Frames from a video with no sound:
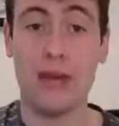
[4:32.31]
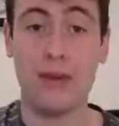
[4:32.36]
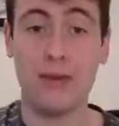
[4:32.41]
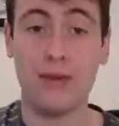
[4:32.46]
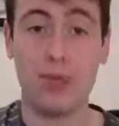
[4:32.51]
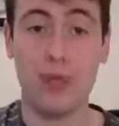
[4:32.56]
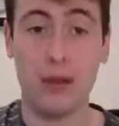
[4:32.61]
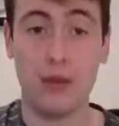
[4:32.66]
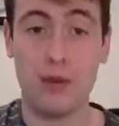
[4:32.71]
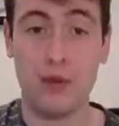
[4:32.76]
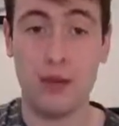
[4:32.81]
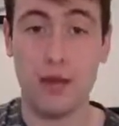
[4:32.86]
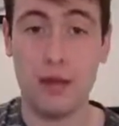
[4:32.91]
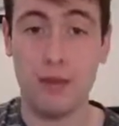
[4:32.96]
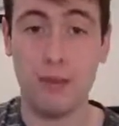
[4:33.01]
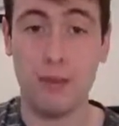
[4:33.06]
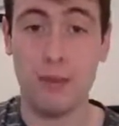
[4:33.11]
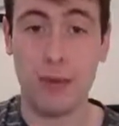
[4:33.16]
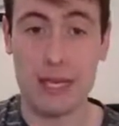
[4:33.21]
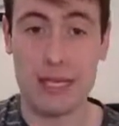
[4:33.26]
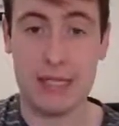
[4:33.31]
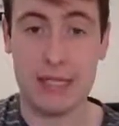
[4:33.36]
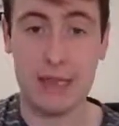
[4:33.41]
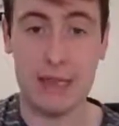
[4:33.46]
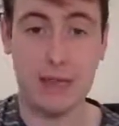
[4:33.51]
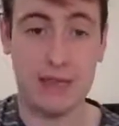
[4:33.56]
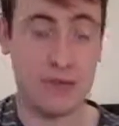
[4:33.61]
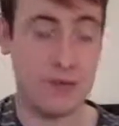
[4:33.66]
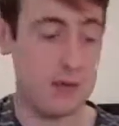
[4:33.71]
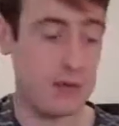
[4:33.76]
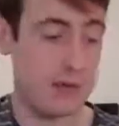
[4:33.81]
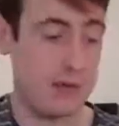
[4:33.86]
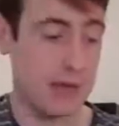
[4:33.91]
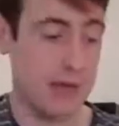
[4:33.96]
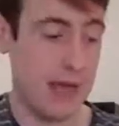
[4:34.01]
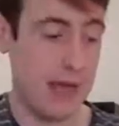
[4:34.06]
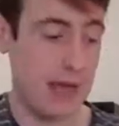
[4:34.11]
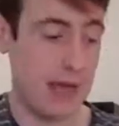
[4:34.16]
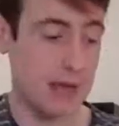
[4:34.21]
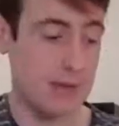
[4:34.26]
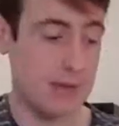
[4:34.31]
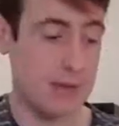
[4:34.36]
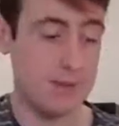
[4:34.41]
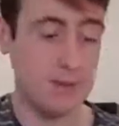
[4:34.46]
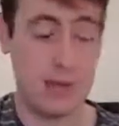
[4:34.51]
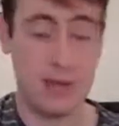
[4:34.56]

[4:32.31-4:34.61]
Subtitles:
have a go at playing it through at the end.